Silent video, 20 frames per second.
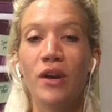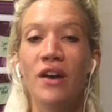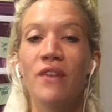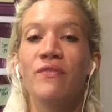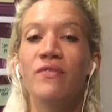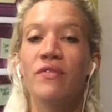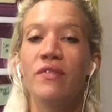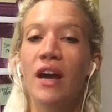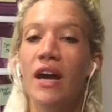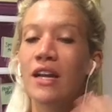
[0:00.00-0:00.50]

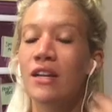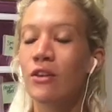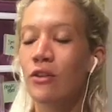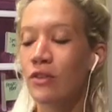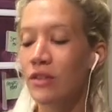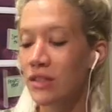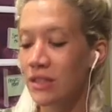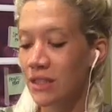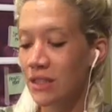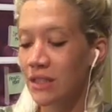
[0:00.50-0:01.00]
If I
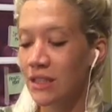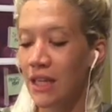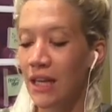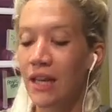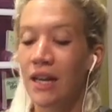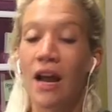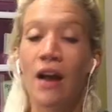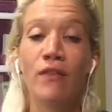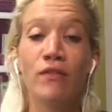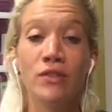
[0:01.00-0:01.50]
know this is like
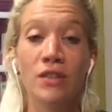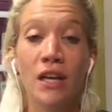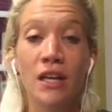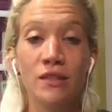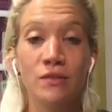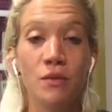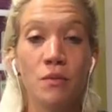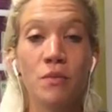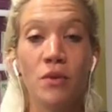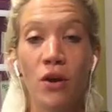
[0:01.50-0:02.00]
an
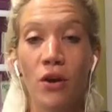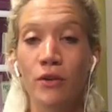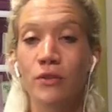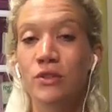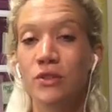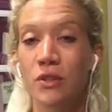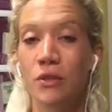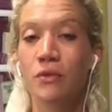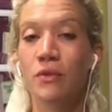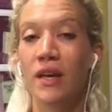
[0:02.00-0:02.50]
advertisement, but
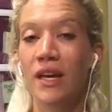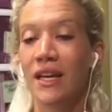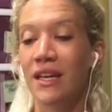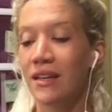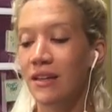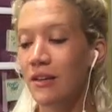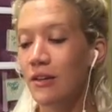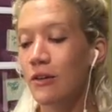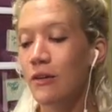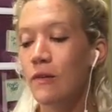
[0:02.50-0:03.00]
also
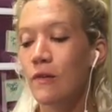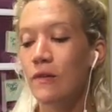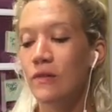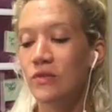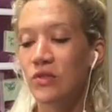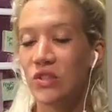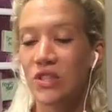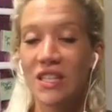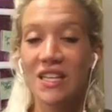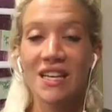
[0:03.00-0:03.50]
like
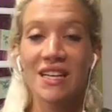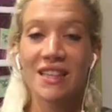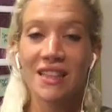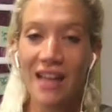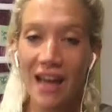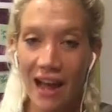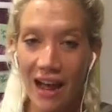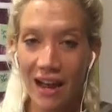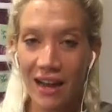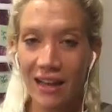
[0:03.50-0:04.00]
seeing
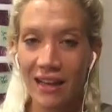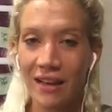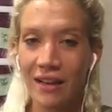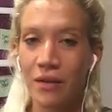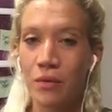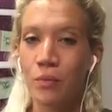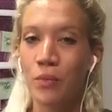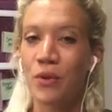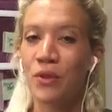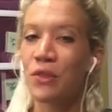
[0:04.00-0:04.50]
that
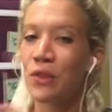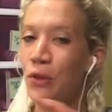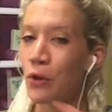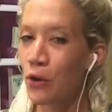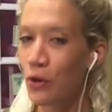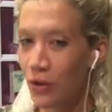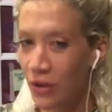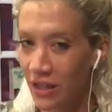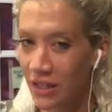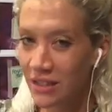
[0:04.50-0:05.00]
with
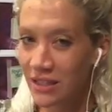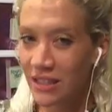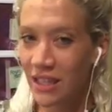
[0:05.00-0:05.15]
Jürgen's